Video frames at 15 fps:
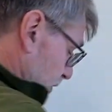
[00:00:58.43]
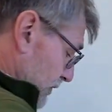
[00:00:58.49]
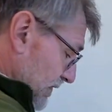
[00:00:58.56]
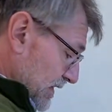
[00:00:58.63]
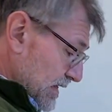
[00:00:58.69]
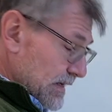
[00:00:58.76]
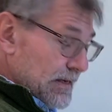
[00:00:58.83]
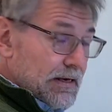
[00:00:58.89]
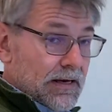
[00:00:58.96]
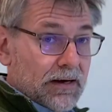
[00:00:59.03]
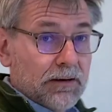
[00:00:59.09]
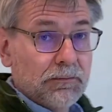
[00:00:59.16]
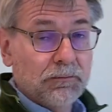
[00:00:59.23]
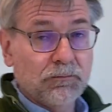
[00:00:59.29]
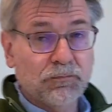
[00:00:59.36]
the
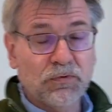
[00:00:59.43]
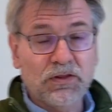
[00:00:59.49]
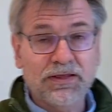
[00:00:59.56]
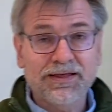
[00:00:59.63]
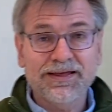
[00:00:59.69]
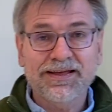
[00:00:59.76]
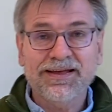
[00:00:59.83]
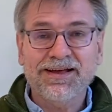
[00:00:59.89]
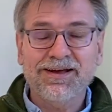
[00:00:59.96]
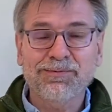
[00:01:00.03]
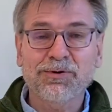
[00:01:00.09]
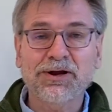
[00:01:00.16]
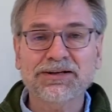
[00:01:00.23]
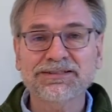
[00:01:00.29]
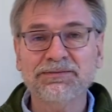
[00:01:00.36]

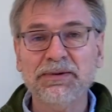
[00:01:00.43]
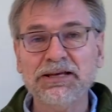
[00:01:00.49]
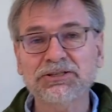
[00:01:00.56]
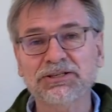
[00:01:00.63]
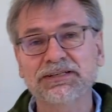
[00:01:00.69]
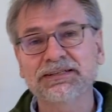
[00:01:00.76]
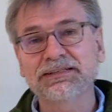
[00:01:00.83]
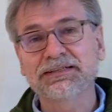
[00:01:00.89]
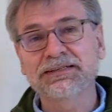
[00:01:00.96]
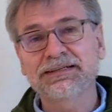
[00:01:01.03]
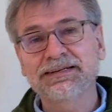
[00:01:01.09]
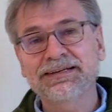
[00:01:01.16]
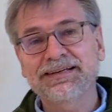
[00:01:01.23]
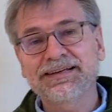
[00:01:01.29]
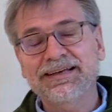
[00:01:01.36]
approximation
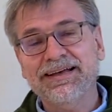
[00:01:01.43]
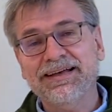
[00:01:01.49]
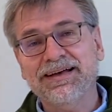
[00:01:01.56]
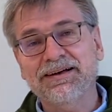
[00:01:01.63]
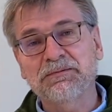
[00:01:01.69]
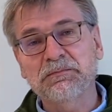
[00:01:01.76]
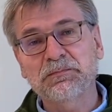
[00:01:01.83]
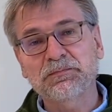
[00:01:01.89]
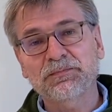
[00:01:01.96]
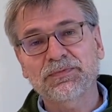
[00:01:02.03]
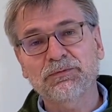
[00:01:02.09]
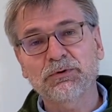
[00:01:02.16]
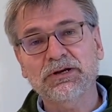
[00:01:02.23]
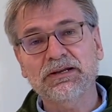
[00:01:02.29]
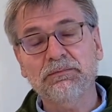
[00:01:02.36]

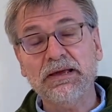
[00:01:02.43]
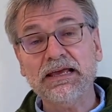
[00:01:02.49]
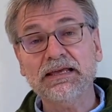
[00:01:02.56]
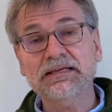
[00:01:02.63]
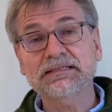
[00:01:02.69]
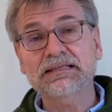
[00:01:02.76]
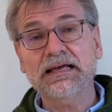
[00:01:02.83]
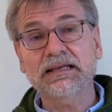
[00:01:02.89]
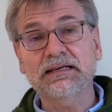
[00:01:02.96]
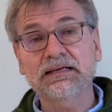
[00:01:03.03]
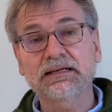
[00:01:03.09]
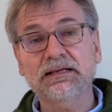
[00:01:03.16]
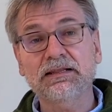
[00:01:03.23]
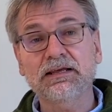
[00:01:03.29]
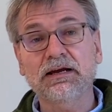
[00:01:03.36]
we're going to make is that
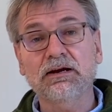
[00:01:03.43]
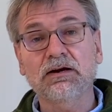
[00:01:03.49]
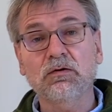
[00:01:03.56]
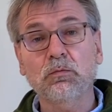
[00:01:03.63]
their